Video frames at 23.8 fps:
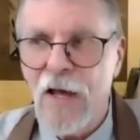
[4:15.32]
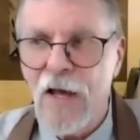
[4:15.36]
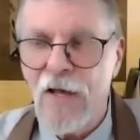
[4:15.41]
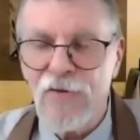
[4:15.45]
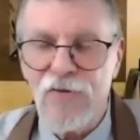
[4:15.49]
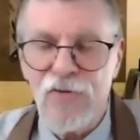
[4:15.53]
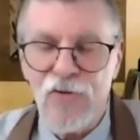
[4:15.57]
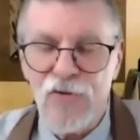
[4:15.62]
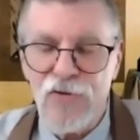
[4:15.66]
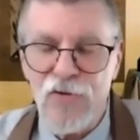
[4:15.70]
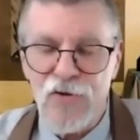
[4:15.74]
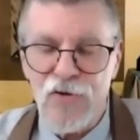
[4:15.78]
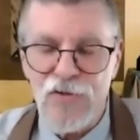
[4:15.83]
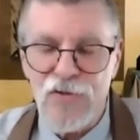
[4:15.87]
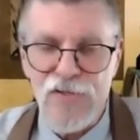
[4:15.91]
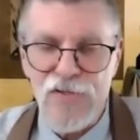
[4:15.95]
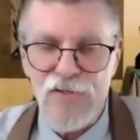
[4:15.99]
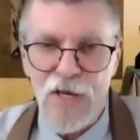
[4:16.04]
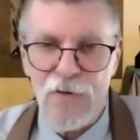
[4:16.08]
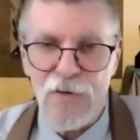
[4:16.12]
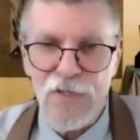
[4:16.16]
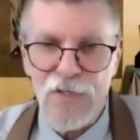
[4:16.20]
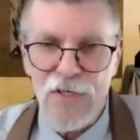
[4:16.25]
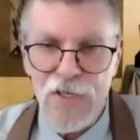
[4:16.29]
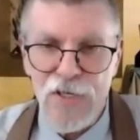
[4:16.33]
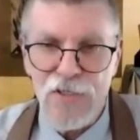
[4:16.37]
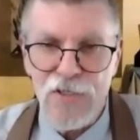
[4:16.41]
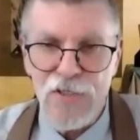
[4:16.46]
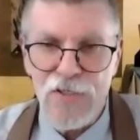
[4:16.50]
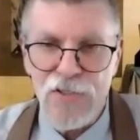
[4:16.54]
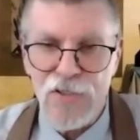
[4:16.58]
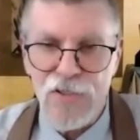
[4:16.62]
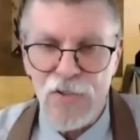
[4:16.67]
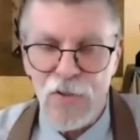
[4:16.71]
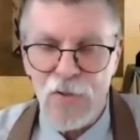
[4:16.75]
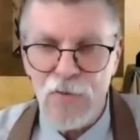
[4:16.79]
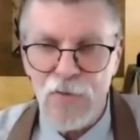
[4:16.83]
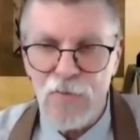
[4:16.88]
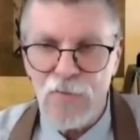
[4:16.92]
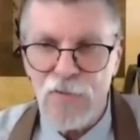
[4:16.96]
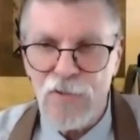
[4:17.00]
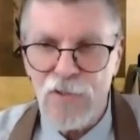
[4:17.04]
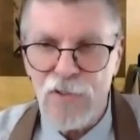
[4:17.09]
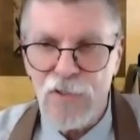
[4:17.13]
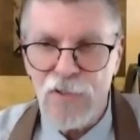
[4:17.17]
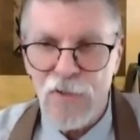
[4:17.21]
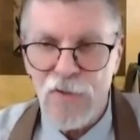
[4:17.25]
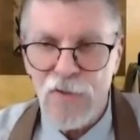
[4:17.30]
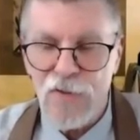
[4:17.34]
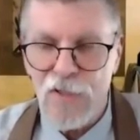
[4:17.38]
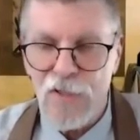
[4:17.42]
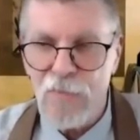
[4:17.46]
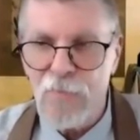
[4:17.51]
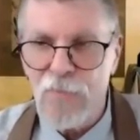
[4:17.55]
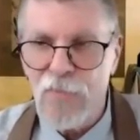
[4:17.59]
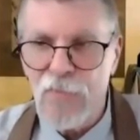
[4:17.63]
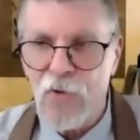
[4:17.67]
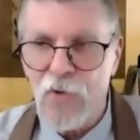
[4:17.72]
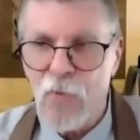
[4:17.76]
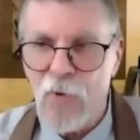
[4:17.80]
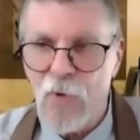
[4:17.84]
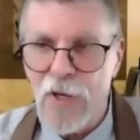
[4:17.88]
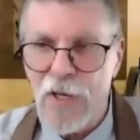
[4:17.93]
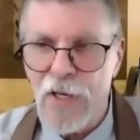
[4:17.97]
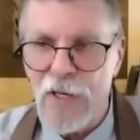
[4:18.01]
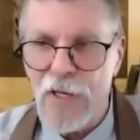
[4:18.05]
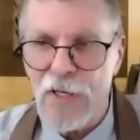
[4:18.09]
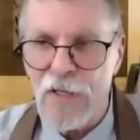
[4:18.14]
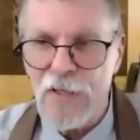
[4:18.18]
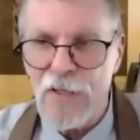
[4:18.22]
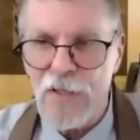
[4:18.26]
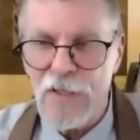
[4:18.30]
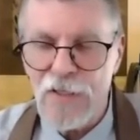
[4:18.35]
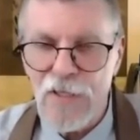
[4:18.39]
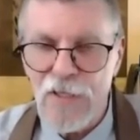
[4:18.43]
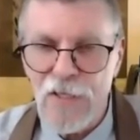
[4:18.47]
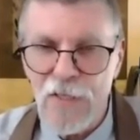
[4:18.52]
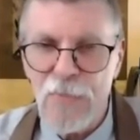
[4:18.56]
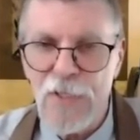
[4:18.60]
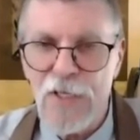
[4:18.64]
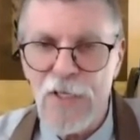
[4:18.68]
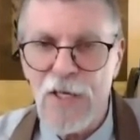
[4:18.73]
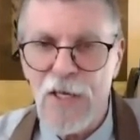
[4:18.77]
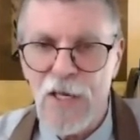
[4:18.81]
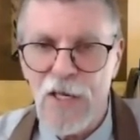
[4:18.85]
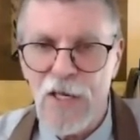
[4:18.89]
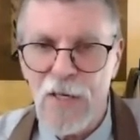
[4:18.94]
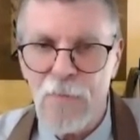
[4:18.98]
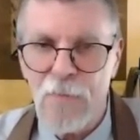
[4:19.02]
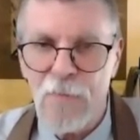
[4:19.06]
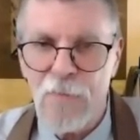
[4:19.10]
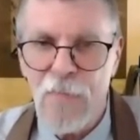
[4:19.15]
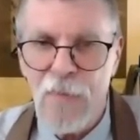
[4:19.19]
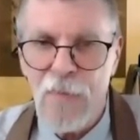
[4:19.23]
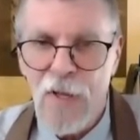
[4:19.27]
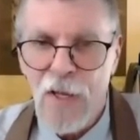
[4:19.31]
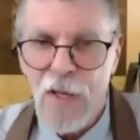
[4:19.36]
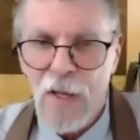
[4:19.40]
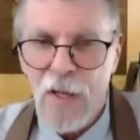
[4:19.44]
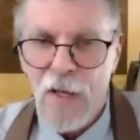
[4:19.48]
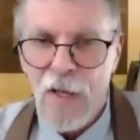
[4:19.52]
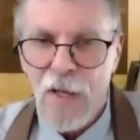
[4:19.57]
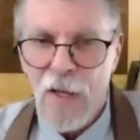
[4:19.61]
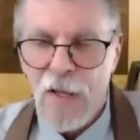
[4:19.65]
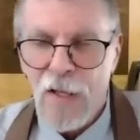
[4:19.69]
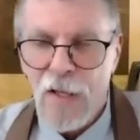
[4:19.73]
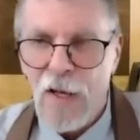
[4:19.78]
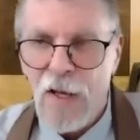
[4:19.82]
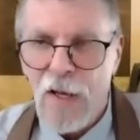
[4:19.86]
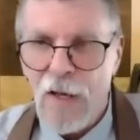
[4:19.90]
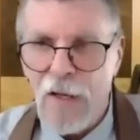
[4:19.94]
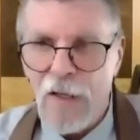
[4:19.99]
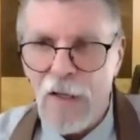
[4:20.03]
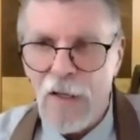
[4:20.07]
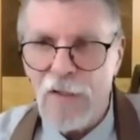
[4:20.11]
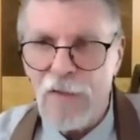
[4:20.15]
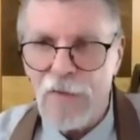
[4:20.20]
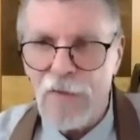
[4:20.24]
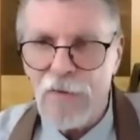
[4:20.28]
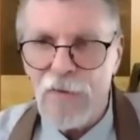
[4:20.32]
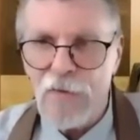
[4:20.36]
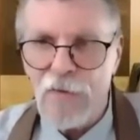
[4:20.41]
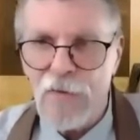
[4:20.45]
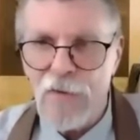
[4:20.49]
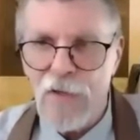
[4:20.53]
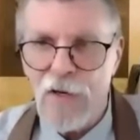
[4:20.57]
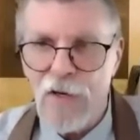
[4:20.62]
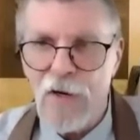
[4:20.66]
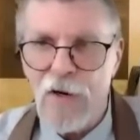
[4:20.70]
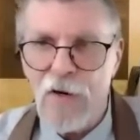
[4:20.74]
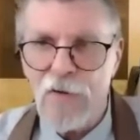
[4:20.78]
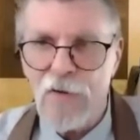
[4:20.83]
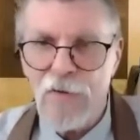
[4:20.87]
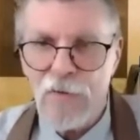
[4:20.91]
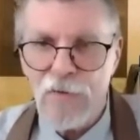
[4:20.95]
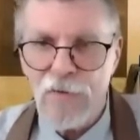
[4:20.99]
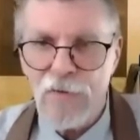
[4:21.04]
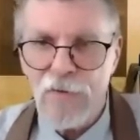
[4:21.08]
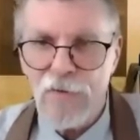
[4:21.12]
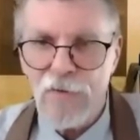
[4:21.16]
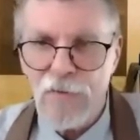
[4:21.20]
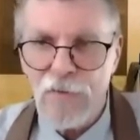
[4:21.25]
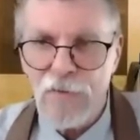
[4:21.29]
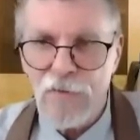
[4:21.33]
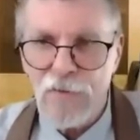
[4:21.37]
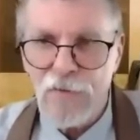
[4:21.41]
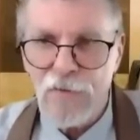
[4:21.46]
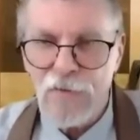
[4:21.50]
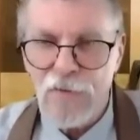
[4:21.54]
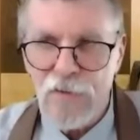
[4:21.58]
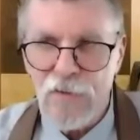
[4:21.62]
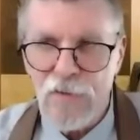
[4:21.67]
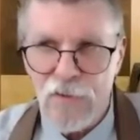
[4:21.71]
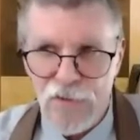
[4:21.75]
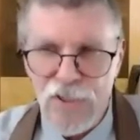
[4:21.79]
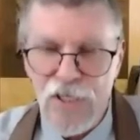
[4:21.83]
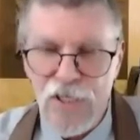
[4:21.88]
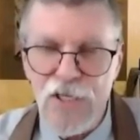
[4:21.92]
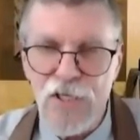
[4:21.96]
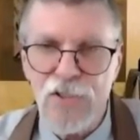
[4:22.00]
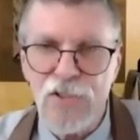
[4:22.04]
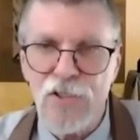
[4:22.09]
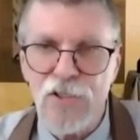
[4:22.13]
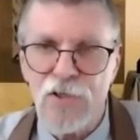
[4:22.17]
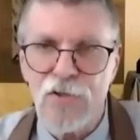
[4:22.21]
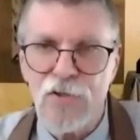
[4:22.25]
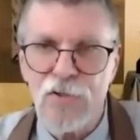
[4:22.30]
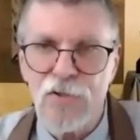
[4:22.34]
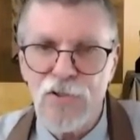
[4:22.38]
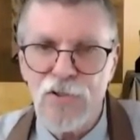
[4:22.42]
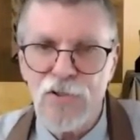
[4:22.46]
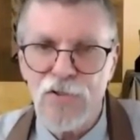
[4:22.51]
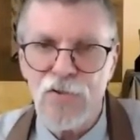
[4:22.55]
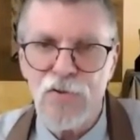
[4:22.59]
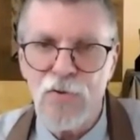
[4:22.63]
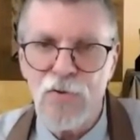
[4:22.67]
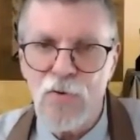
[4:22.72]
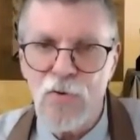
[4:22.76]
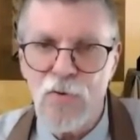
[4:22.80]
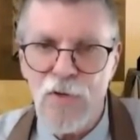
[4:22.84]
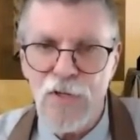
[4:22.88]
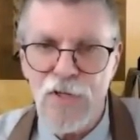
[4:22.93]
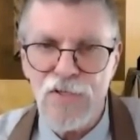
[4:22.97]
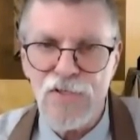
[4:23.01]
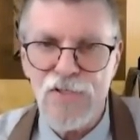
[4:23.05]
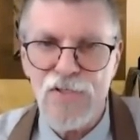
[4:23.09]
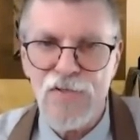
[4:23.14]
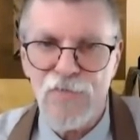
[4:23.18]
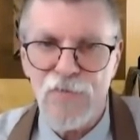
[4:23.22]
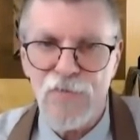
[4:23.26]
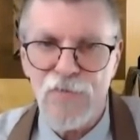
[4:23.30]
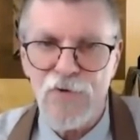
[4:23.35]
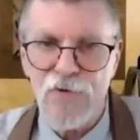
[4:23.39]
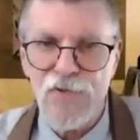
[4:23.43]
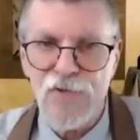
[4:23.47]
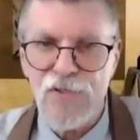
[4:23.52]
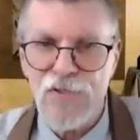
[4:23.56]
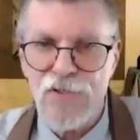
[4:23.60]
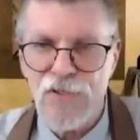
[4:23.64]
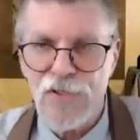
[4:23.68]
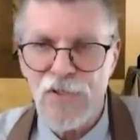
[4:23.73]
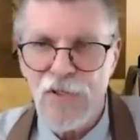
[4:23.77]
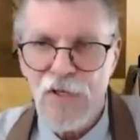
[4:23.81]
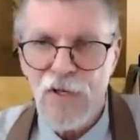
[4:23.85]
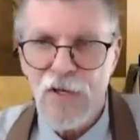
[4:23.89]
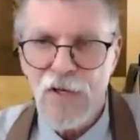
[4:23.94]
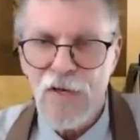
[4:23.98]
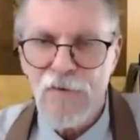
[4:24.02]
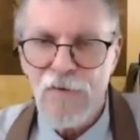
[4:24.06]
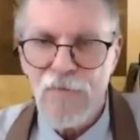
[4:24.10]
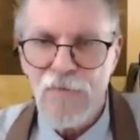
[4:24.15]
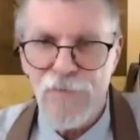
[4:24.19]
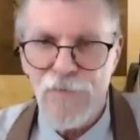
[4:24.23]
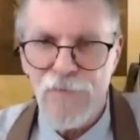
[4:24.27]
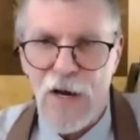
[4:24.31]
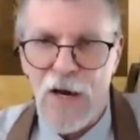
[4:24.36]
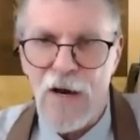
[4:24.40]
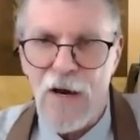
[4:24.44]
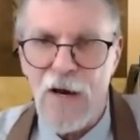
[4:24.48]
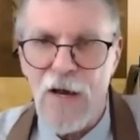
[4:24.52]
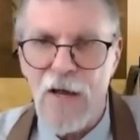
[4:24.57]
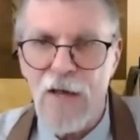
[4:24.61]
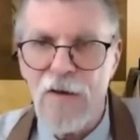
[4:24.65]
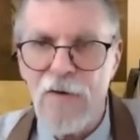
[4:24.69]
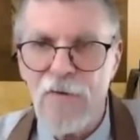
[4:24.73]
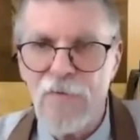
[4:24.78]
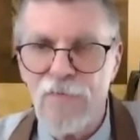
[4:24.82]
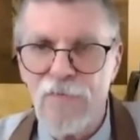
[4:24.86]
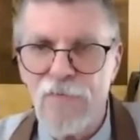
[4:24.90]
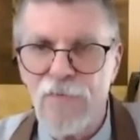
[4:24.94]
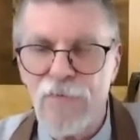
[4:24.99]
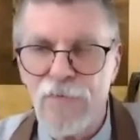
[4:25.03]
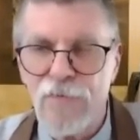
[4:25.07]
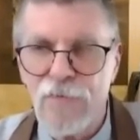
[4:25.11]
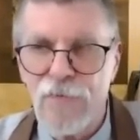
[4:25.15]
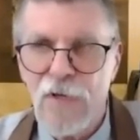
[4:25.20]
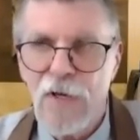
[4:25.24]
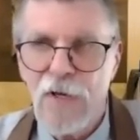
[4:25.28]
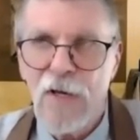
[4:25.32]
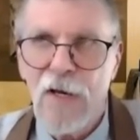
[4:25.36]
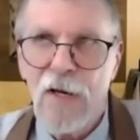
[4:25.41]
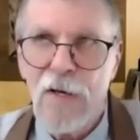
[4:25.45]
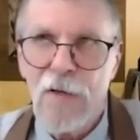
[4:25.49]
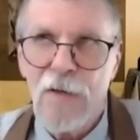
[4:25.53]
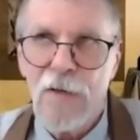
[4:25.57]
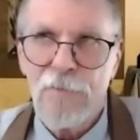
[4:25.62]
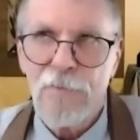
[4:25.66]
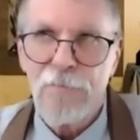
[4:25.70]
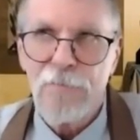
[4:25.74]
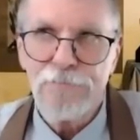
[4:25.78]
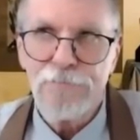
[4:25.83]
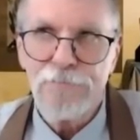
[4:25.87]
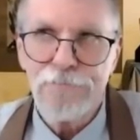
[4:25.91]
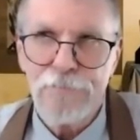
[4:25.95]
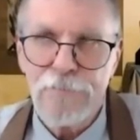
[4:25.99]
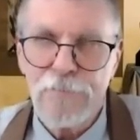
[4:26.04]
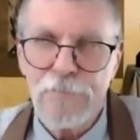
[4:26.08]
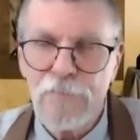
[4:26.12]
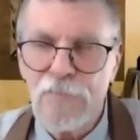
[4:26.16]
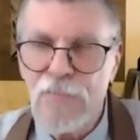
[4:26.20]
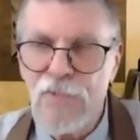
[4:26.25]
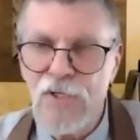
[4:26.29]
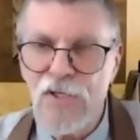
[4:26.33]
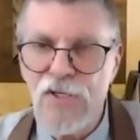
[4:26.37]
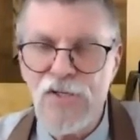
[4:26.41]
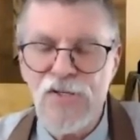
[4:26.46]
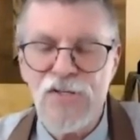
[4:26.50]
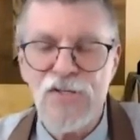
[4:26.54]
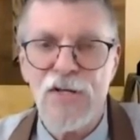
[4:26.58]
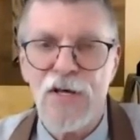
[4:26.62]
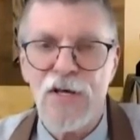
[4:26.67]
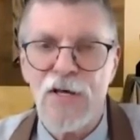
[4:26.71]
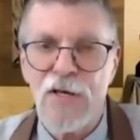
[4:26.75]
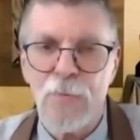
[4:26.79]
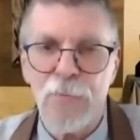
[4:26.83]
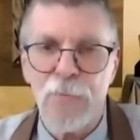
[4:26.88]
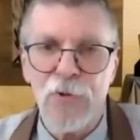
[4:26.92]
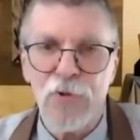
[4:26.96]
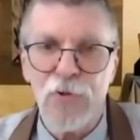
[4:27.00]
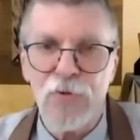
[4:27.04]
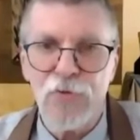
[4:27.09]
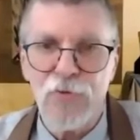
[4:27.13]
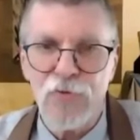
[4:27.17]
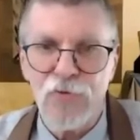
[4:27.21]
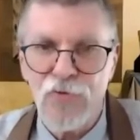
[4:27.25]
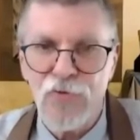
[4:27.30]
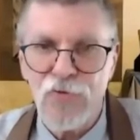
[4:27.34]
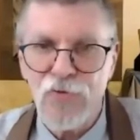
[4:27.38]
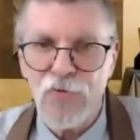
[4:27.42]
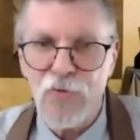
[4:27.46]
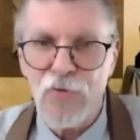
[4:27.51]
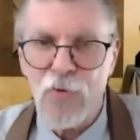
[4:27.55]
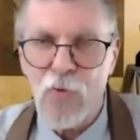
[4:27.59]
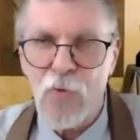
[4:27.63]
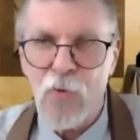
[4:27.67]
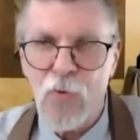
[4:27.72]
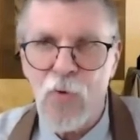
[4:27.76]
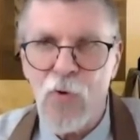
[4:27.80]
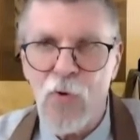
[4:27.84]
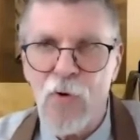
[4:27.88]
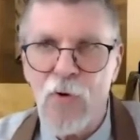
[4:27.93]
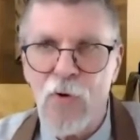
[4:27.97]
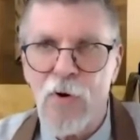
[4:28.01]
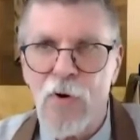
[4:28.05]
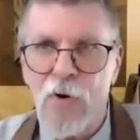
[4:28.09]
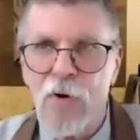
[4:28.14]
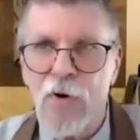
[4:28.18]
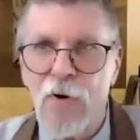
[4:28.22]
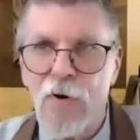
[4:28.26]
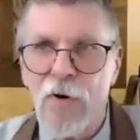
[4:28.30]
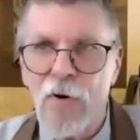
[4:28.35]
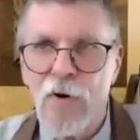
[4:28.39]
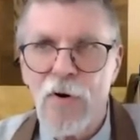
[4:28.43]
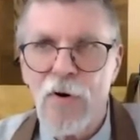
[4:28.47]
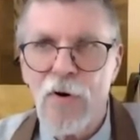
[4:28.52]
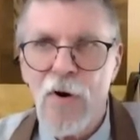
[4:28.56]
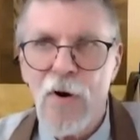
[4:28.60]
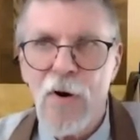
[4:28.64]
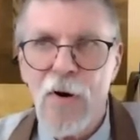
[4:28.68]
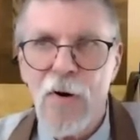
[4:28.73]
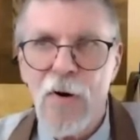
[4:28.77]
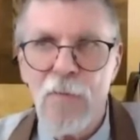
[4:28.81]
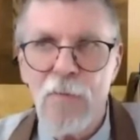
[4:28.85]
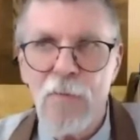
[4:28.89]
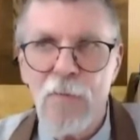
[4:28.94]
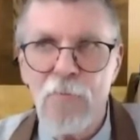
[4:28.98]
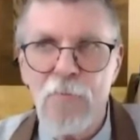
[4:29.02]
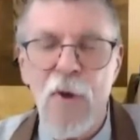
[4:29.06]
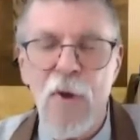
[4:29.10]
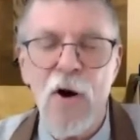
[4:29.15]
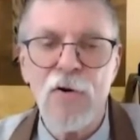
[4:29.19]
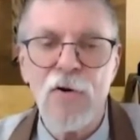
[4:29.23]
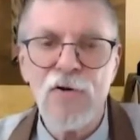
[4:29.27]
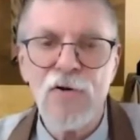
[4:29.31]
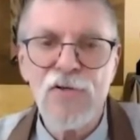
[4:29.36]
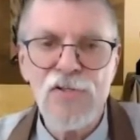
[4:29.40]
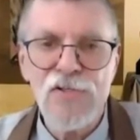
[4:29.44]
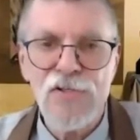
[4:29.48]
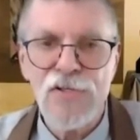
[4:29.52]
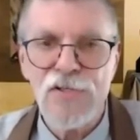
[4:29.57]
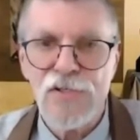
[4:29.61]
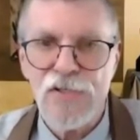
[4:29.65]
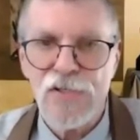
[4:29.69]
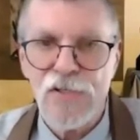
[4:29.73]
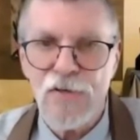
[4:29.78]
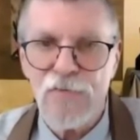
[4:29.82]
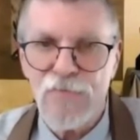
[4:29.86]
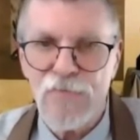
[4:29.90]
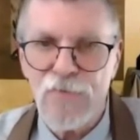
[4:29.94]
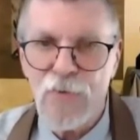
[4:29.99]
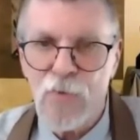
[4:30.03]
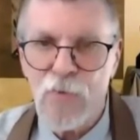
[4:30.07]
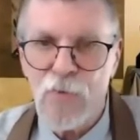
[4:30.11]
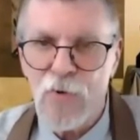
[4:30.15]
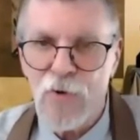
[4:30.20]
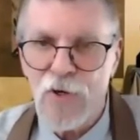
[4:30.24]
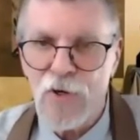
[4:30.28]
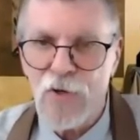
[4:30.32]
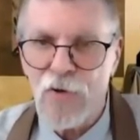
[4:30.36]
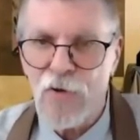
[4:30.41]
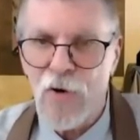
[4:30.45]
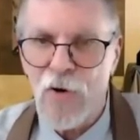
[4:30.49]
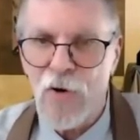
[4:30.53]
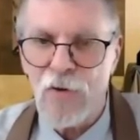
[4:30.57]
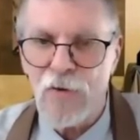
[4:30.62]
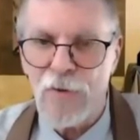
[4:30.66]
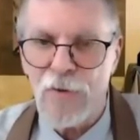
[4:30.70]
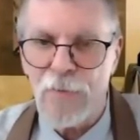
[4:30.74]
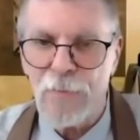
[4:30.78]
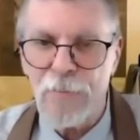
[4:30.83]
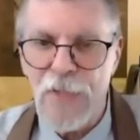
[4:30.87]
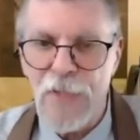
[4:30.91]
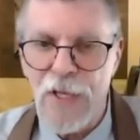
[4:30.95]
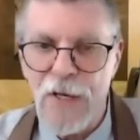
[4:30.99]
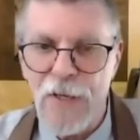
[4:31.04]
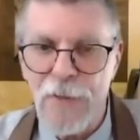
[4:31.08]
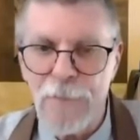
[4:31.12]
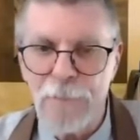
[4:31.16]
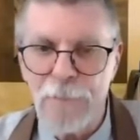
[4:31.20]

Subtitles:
as it turns out, he showed them the way, and he became the teacher to his first five disciples or monks, if you want to call them